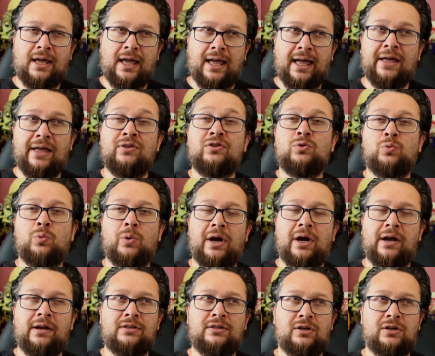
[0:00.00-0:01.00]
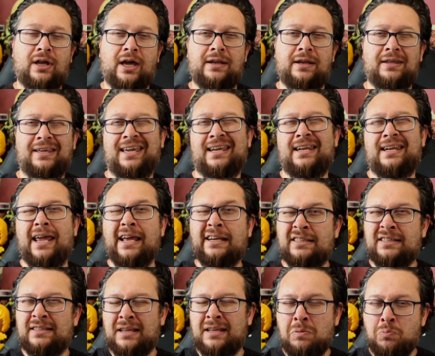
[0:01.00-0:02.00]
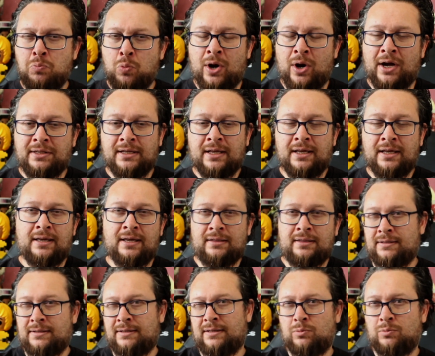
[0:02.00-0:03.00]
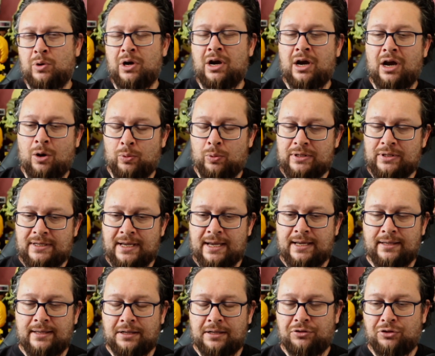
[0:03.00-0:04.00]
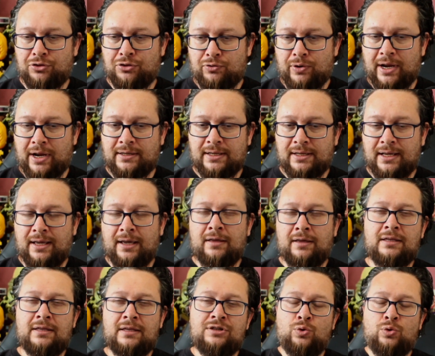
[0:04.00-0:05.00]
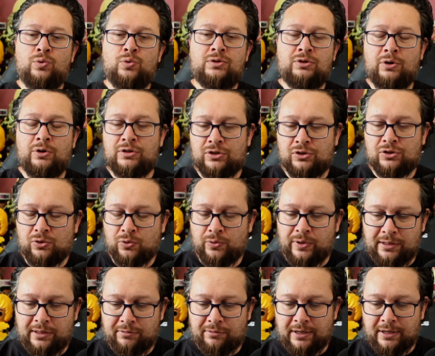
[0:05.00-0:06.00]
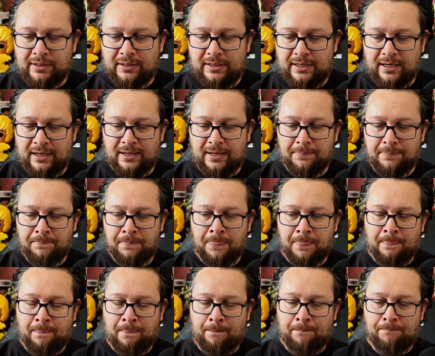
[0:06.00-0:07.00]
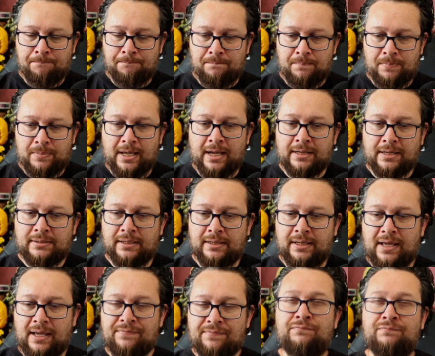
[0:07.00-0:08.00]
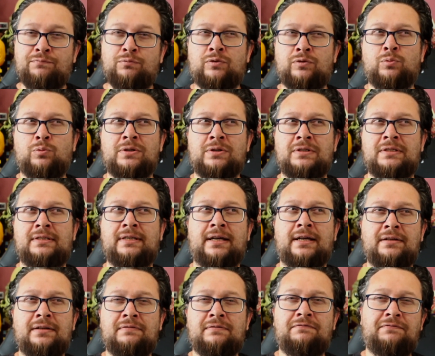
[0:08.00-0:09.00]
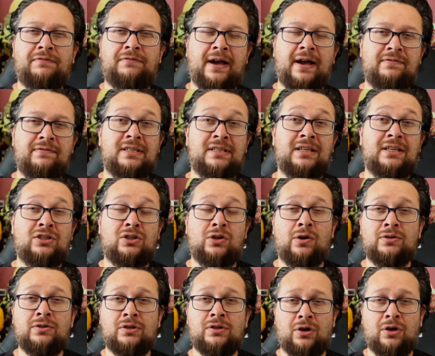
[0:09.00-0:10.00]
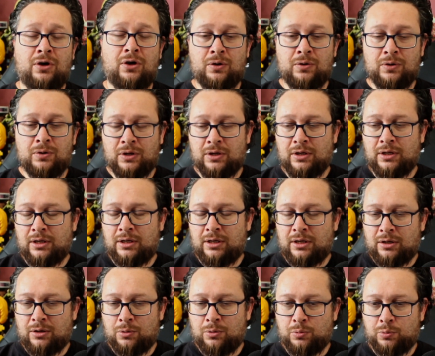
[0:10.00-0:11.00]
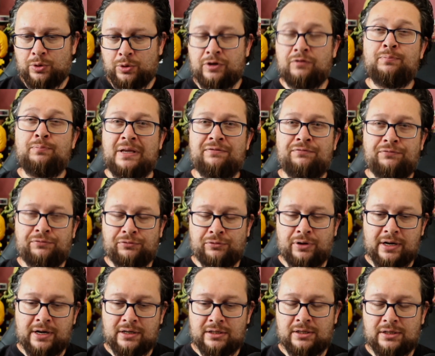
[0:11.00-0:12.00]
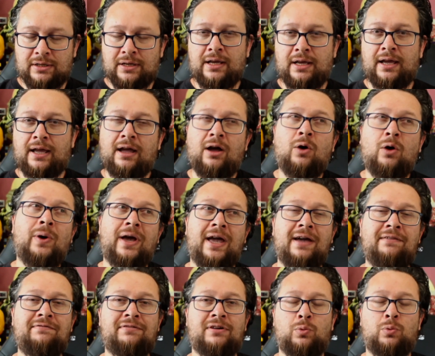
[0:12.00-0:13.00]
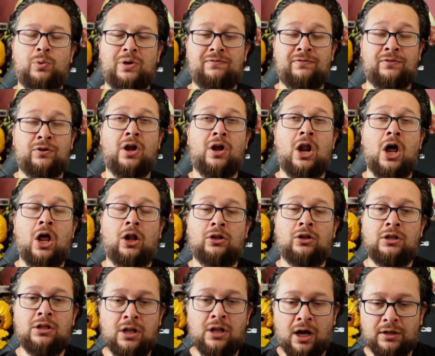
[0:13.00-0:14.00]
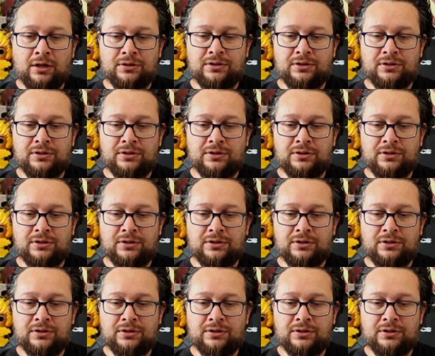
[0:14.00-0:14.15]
elsewhere to kind of connect somewhat, this is where I would take that thread. There's also a story thread in here that if it was done 5-6 years ago would have been fresh. However, we've got a lot